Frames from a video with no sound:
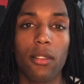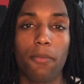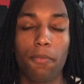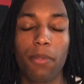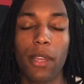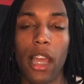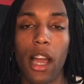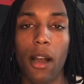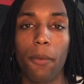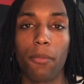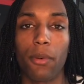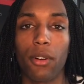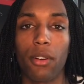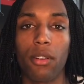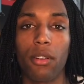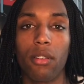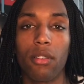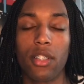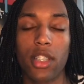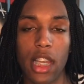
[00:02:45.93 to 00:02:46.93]
Be humble.
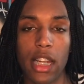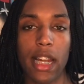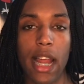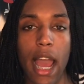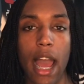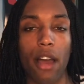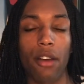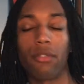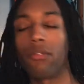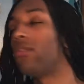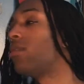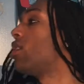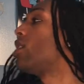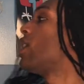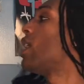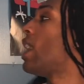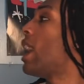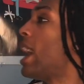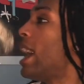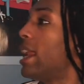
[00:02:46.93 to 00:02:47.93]
Sit down.
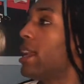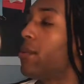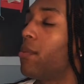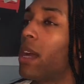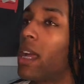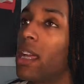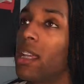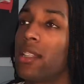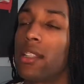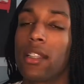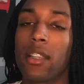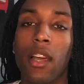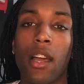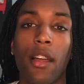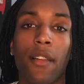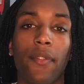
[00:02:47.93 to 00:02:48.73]
Anyways,